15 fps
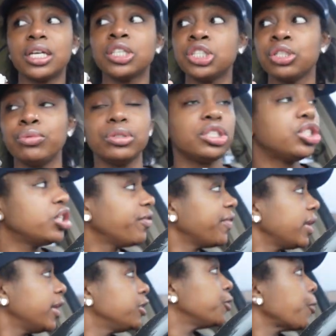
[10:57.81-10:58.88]
I should have went to
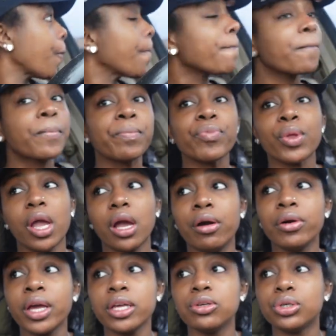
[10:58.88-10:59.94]
Chick-fil-A too.
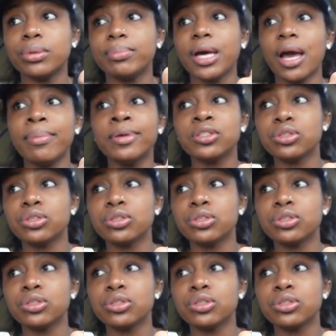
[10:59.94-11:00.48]
Okay, y'all, but I've been